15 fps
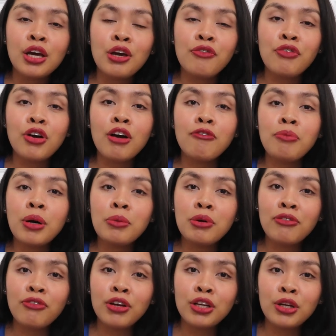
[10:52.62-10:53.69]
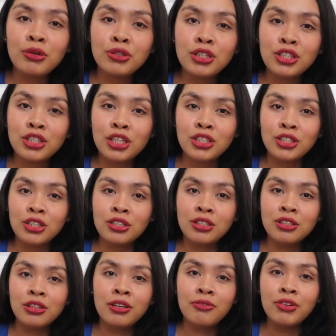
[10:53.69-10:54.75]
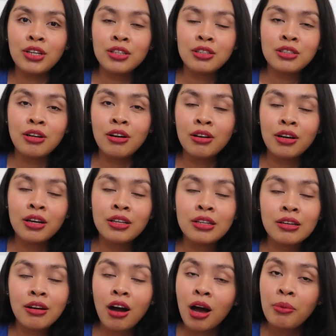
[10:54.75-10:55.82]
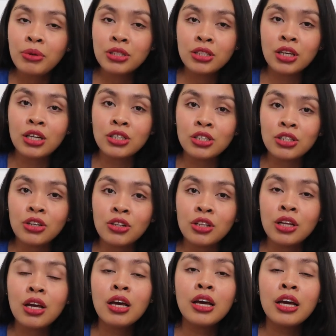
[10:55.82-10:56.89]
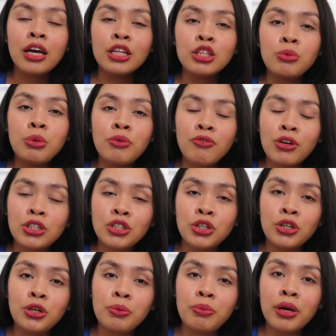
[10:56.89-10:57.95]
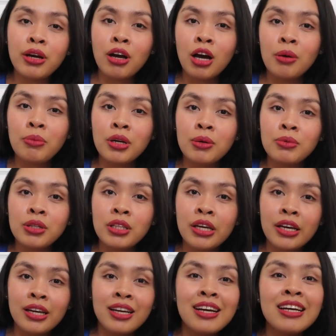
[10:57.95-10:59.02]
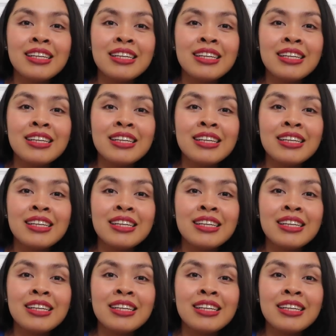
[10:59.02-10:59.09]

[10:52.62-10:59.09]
If you have mommy video suggestions, leave it in the, in the comment section and to be featured on my comment of the day.